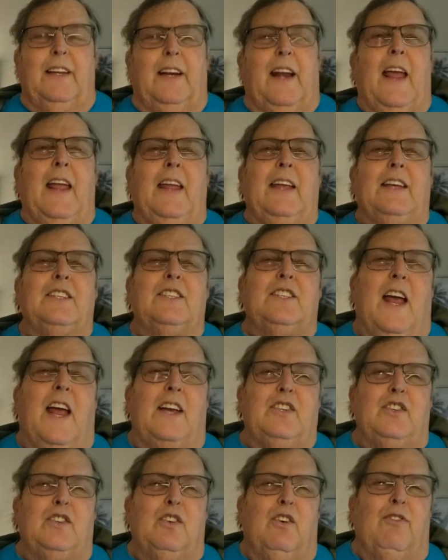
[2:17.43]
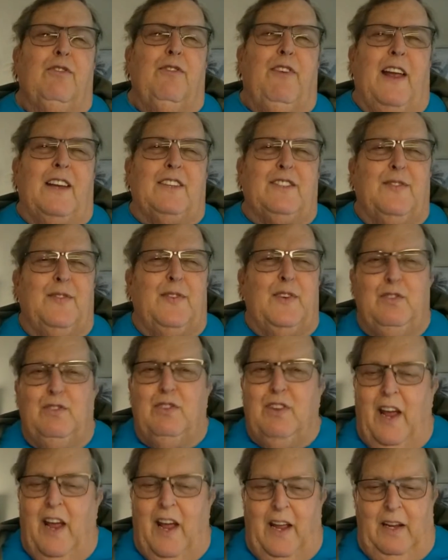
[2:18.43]
Today is National Fast
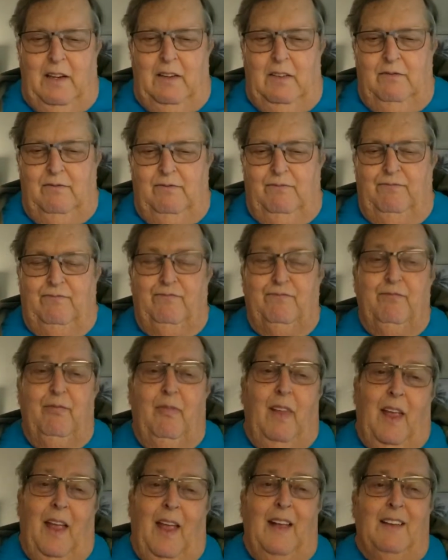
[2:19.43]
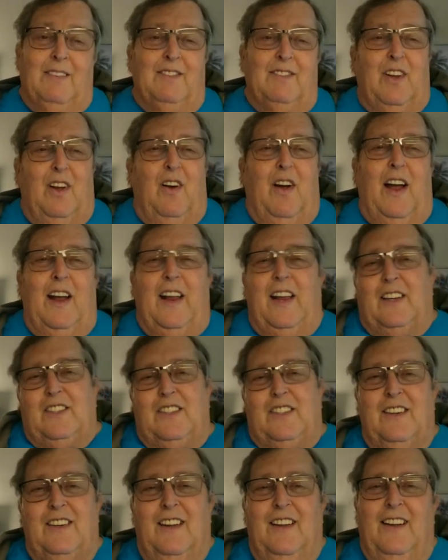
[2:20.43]
Food Day. And so I
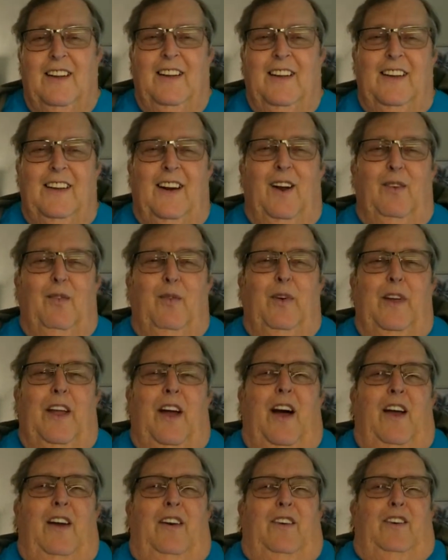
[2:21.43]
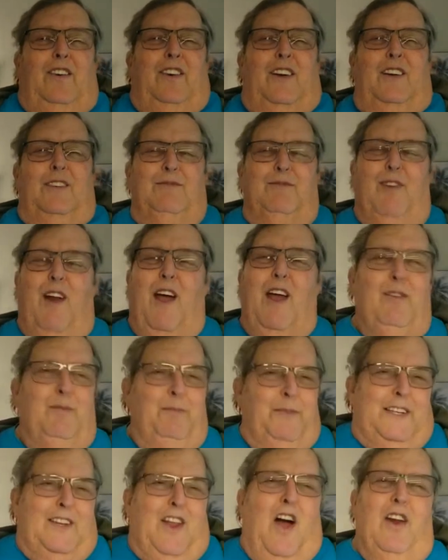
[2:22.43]
guess, we honor
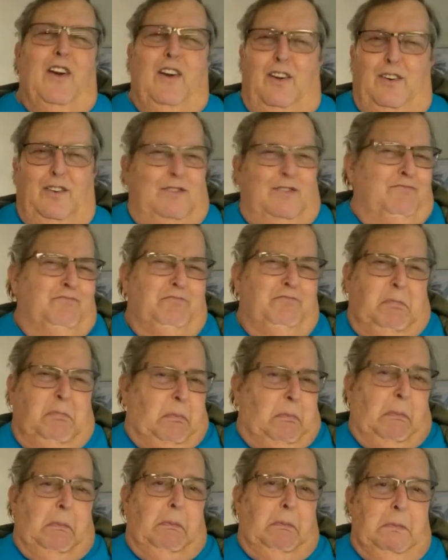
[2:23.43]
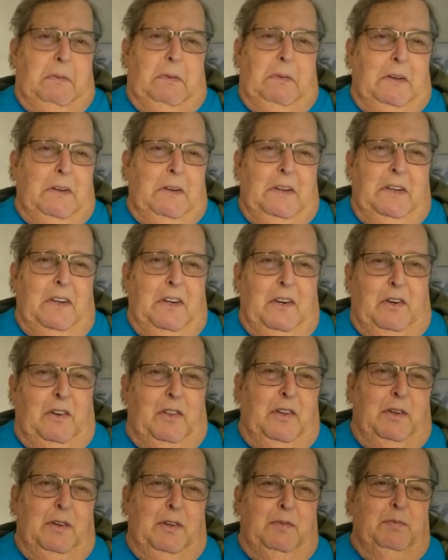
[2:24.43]
Ronald McDonald
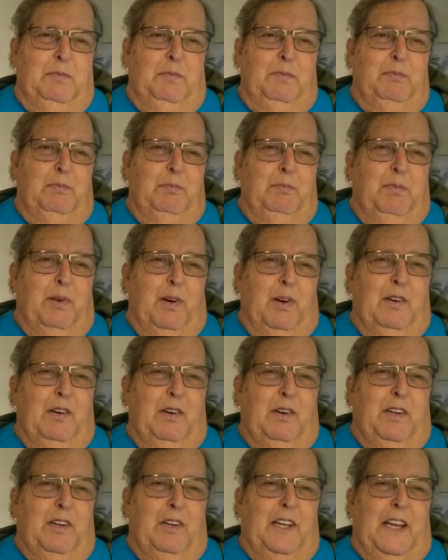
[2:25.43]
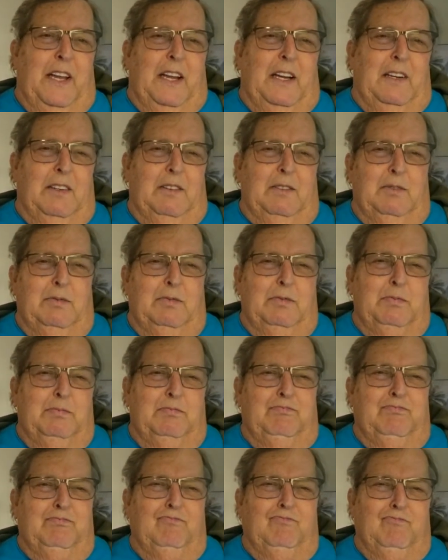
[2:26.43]
or the Burger King.